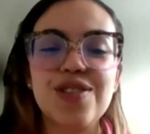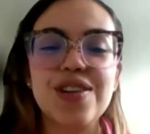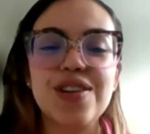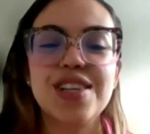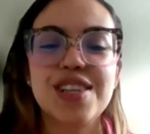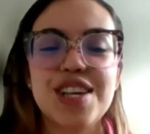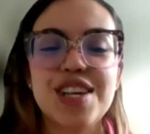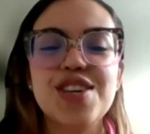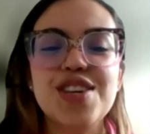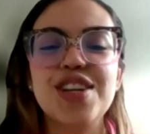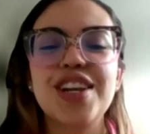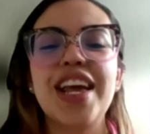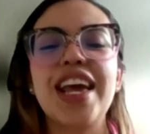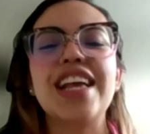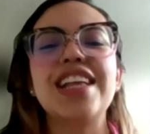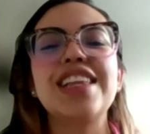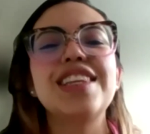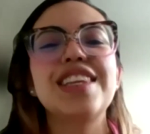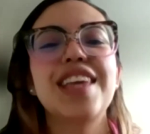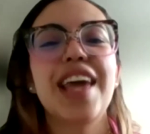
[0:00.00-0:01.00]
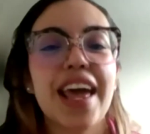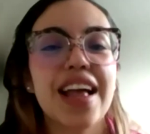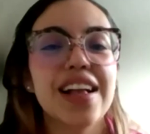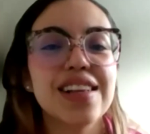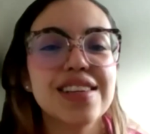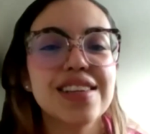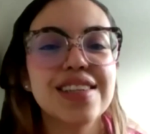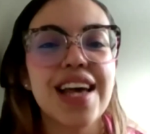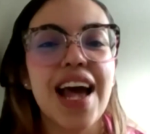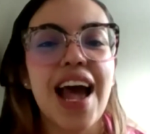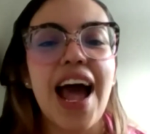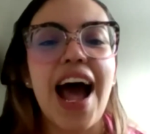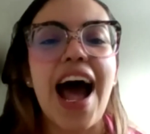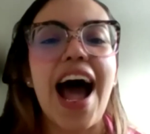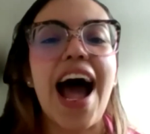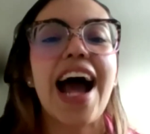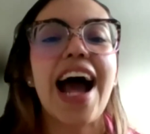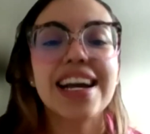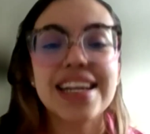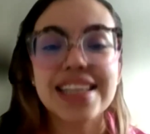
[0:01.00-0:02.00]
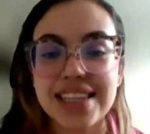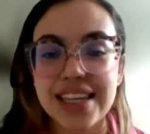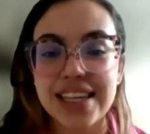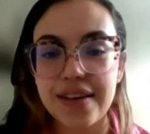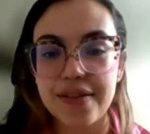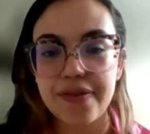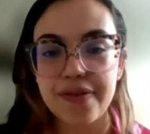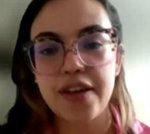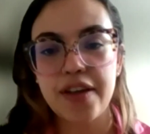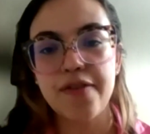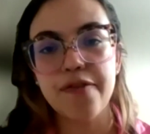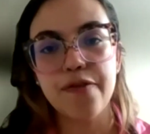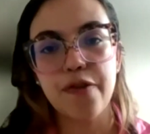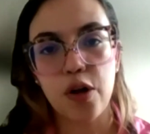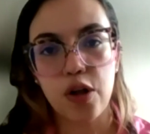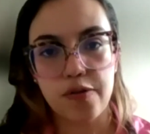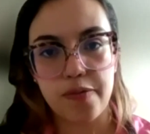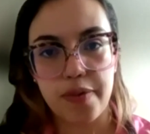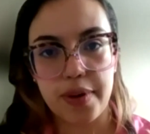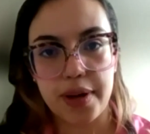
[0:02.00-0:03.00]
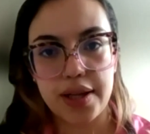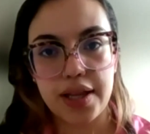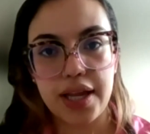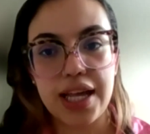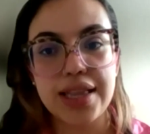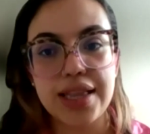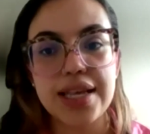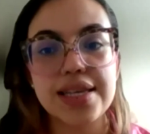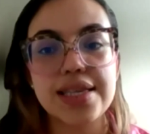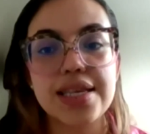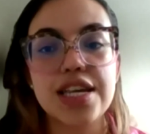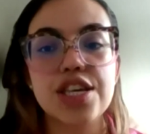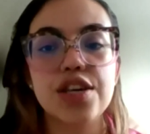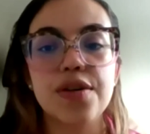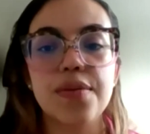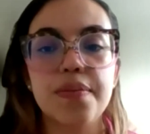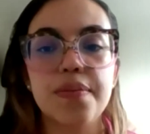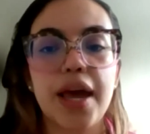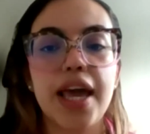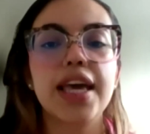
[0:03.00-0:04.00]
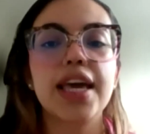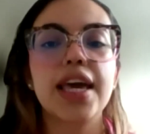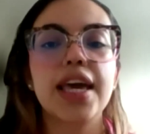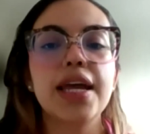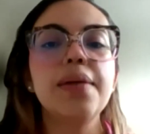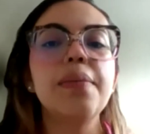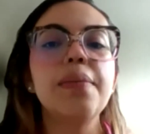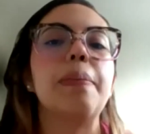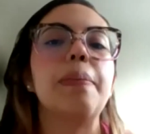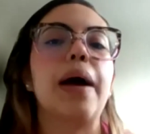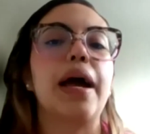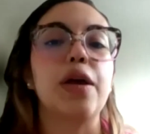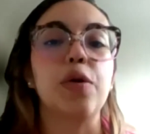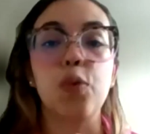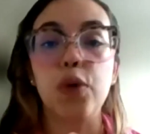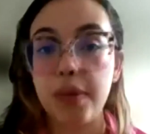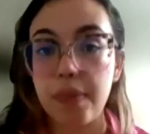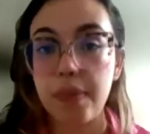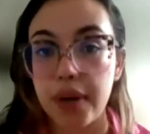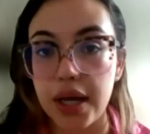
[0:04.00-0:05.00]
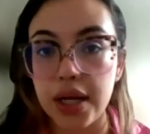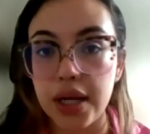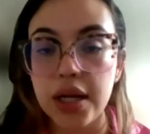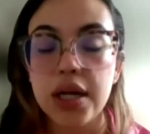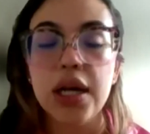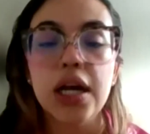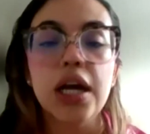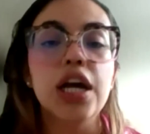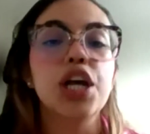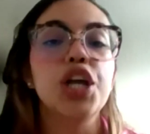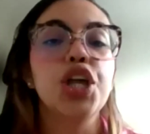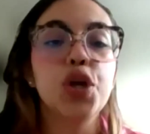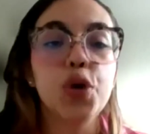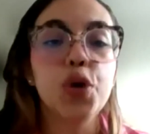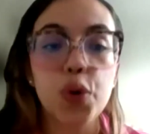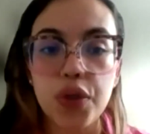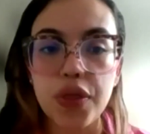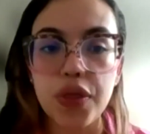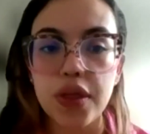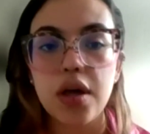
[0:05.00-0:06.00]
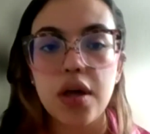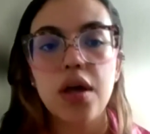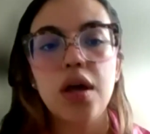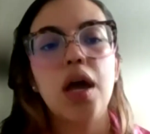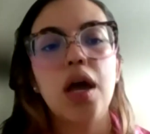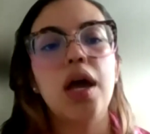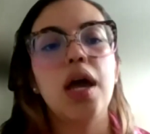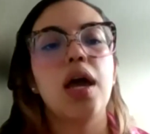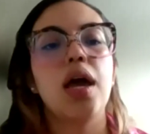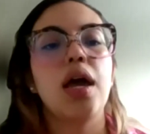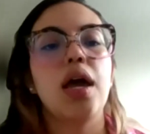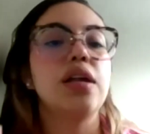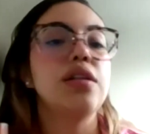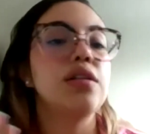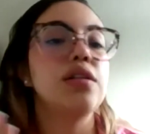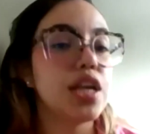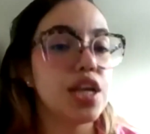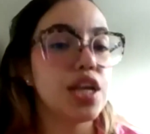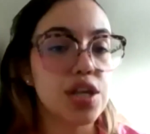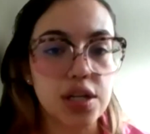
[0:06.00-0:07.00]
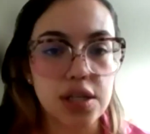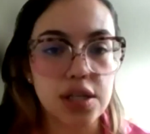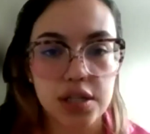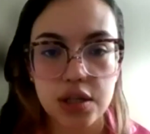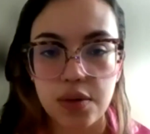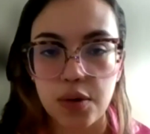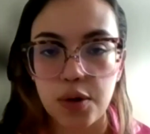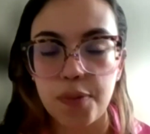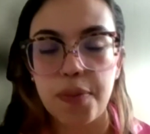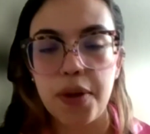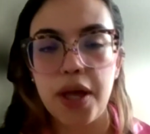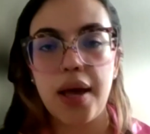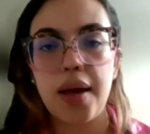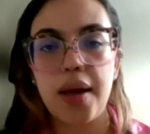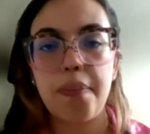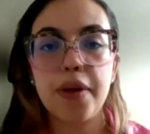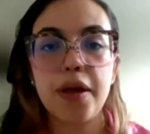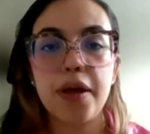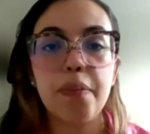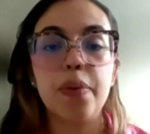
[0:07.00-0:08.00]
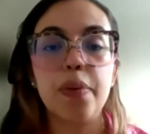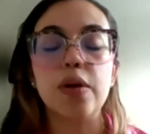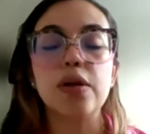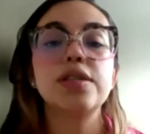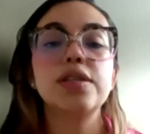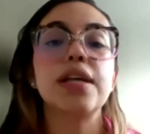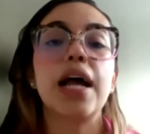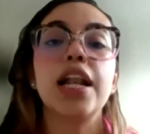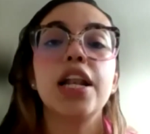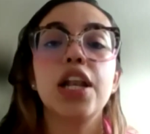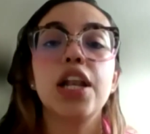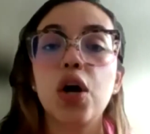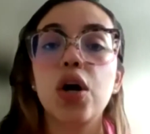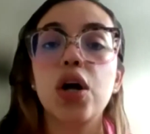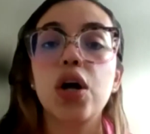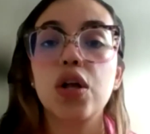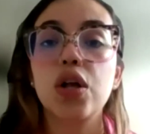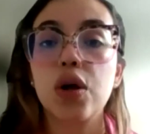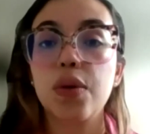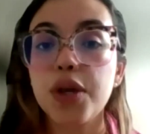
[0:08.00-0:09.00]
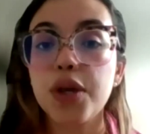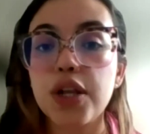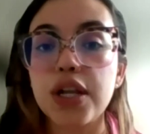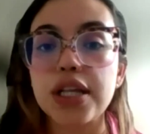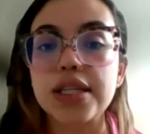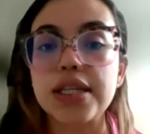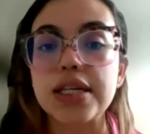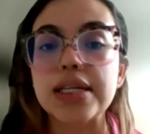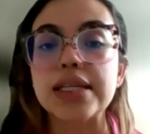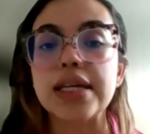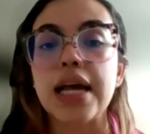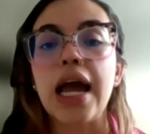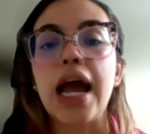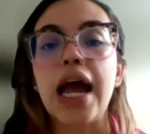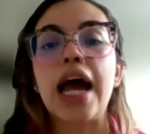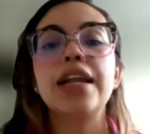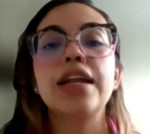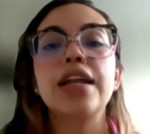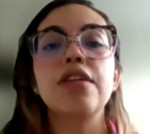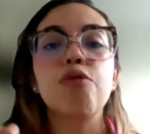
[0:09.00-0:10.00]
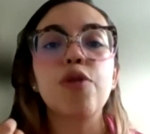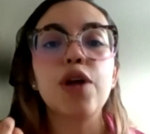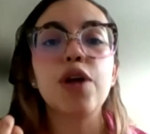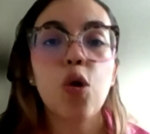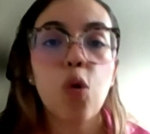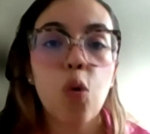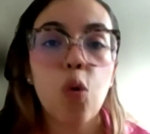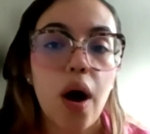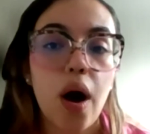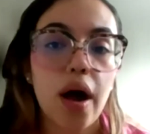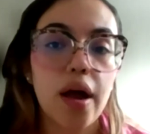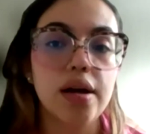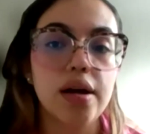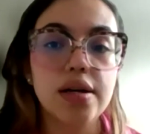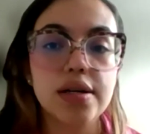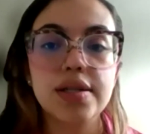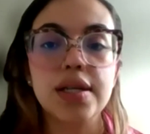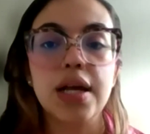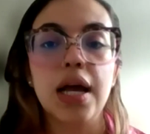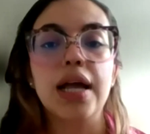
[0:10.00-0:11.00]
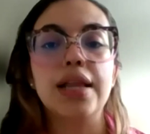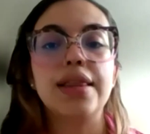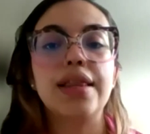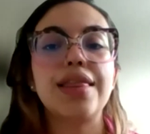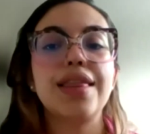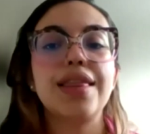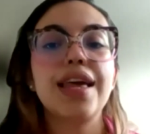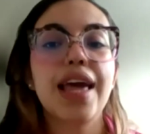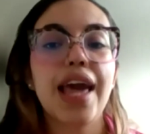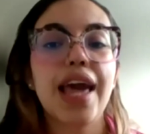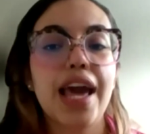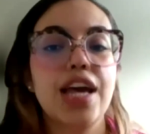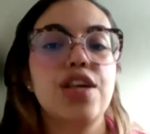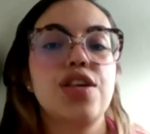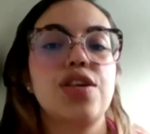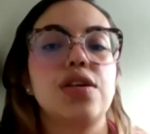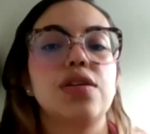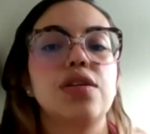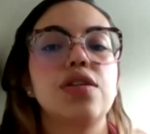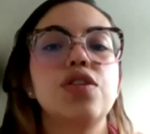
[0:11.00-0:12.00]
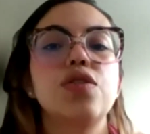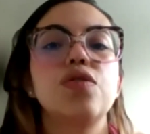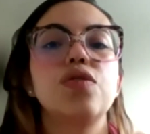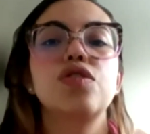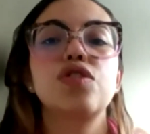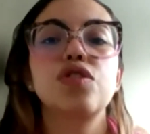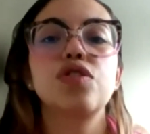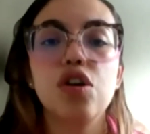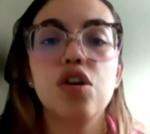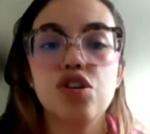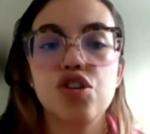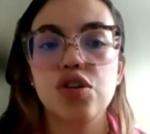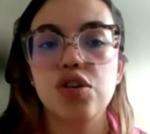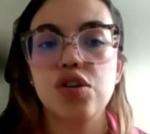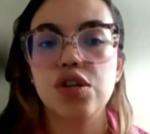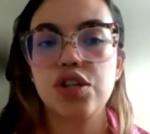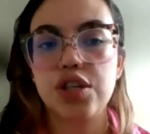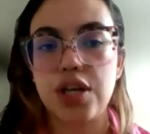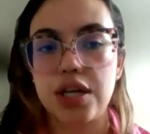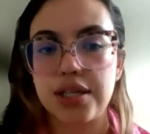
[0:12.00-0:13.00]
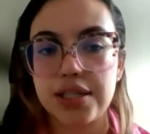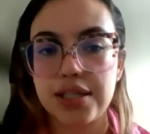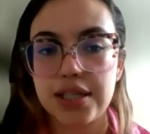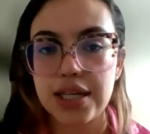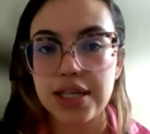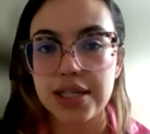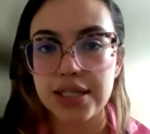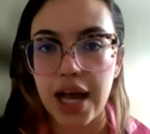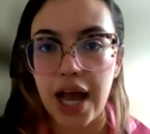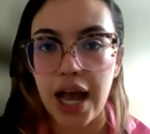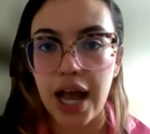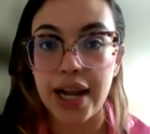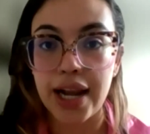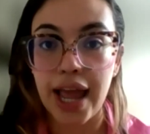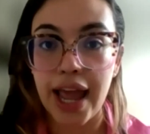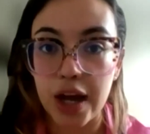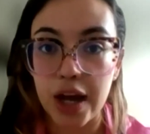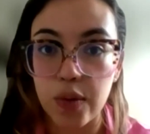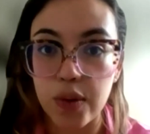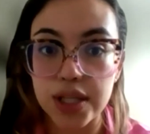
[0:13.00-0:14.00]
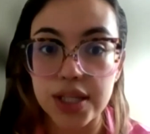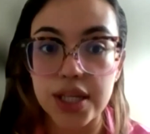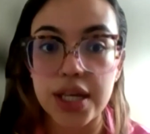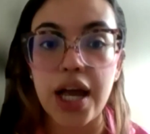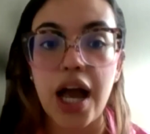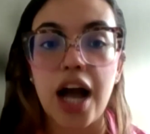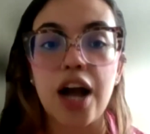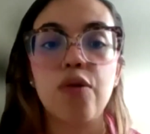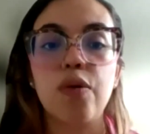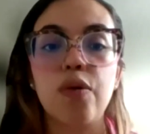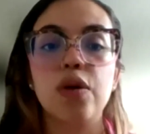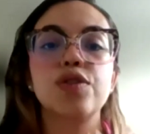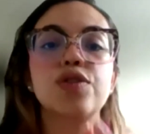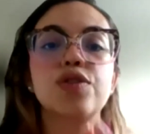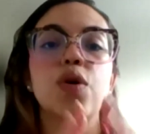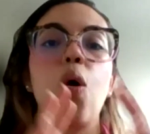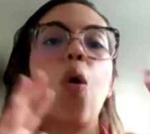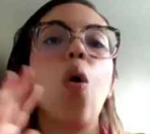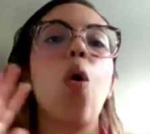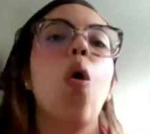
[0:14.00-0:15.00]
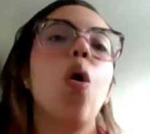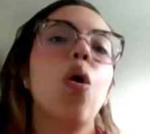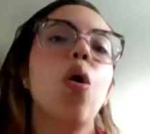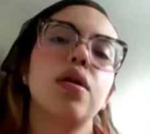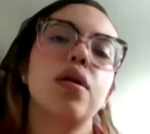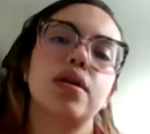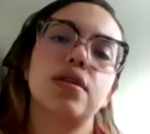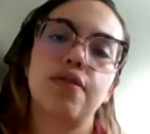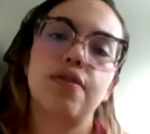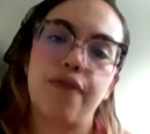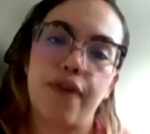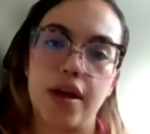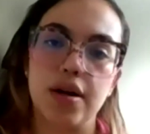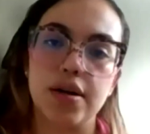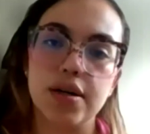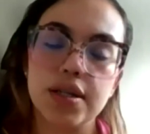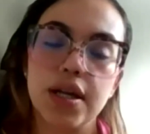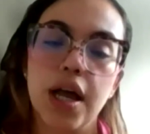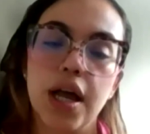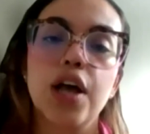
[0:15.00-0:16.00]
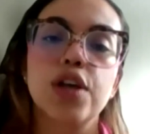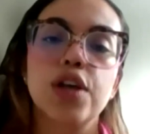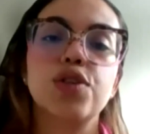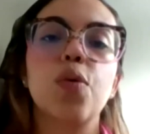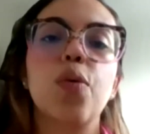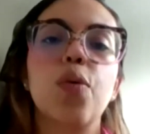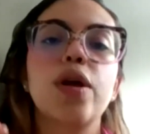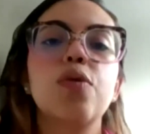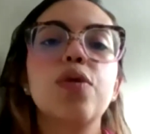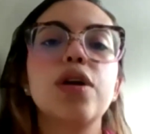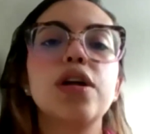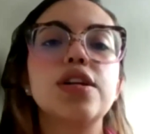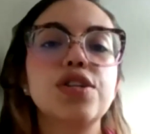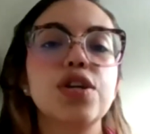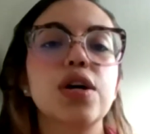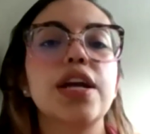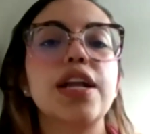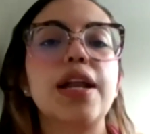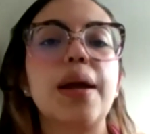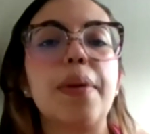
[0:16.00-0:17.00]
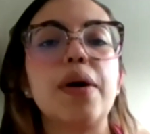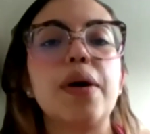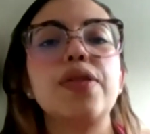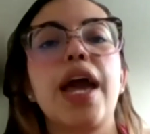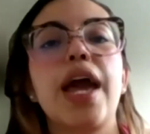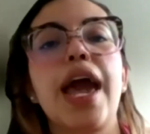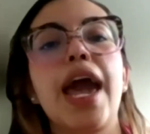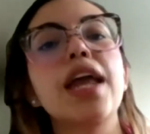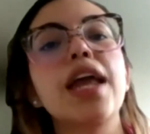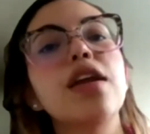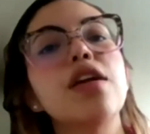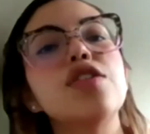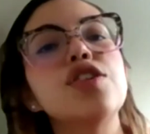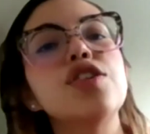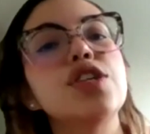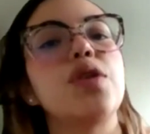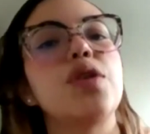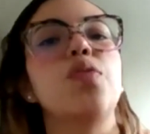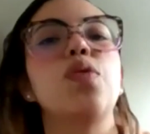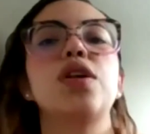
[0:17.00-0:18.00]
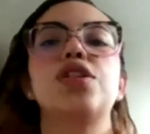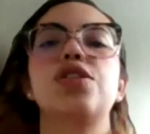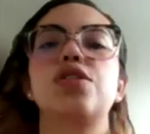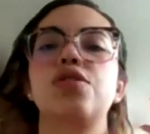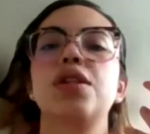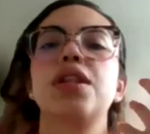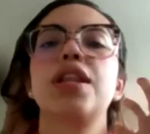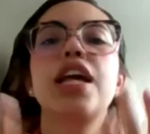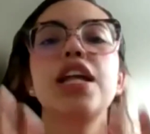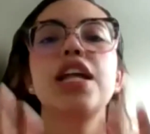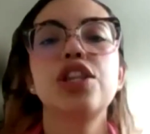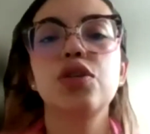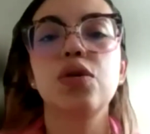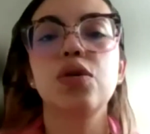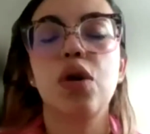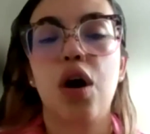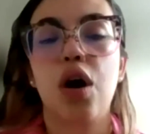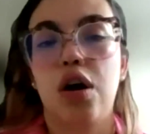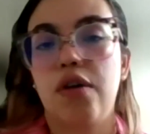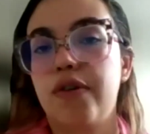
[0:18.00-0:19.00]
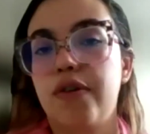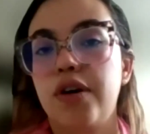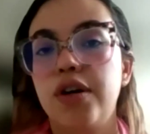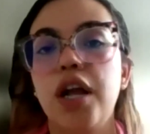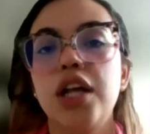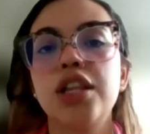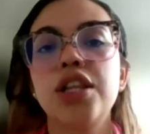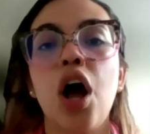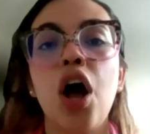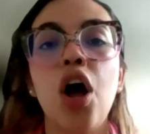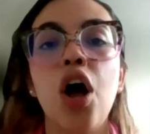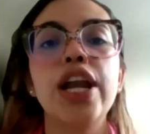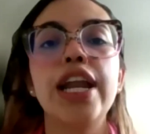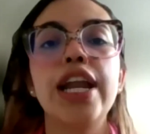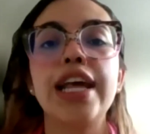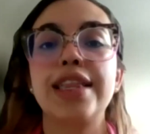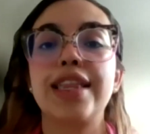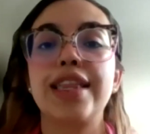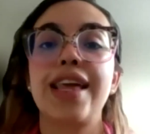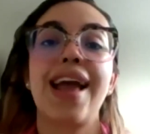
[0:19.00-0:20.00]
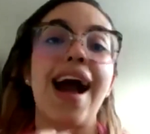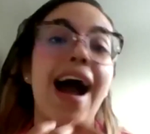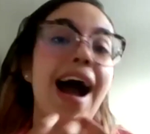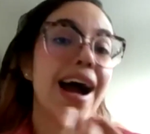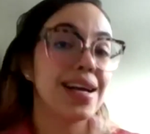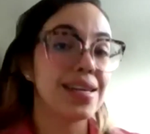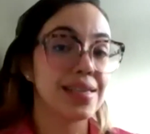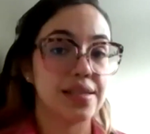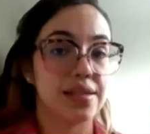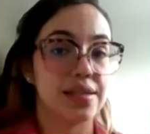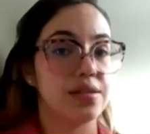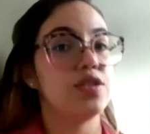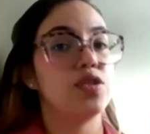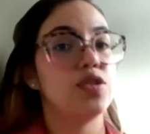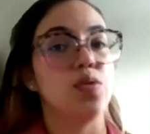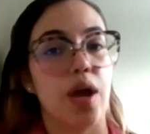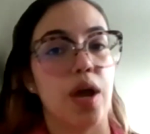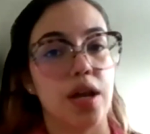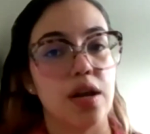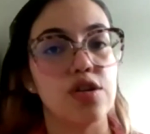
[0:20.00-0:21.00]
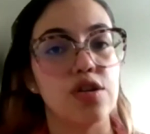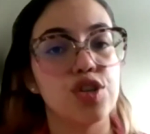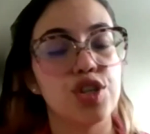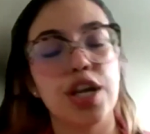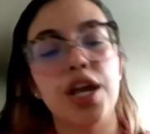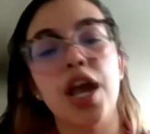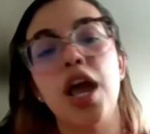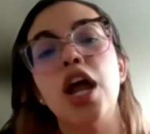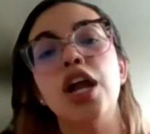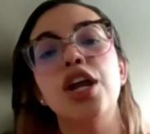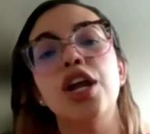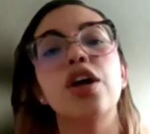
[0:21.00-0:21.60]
transition entails active involvement in decision making by women, youth, indigenous peoples, and local communities. And it requires dedication to social justice and equity across all spheres. So when we are talking about energy, we need to cover not only the access to energy,